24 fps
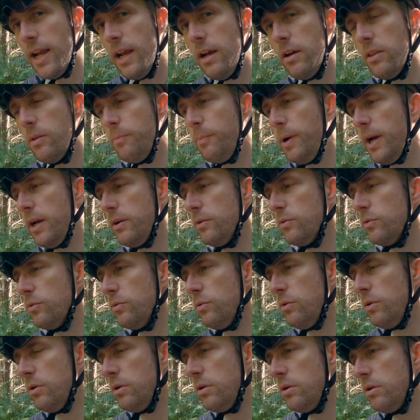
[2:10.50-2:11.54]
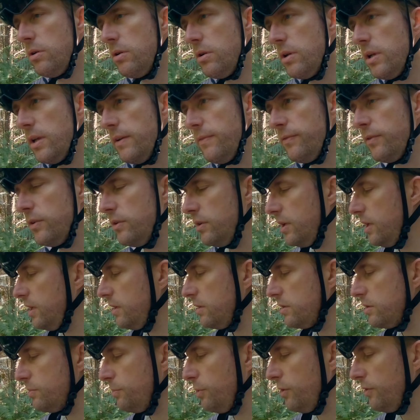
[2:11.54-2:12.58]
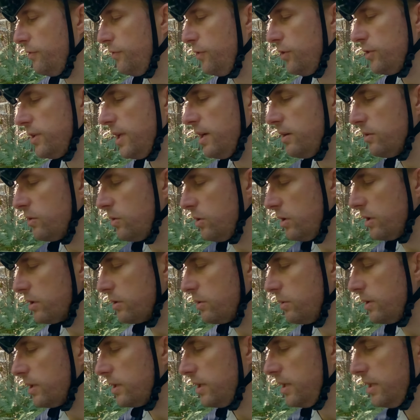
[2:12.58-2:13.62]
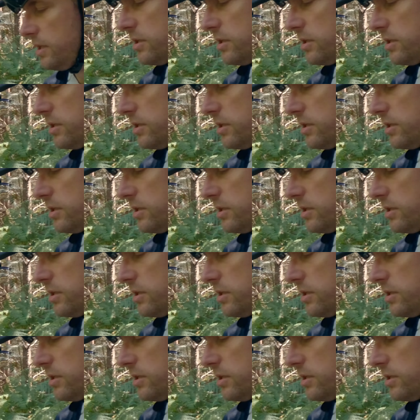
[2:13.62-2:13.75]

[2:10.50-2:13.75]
out the pedal if you needed to put a foot down quite quickly,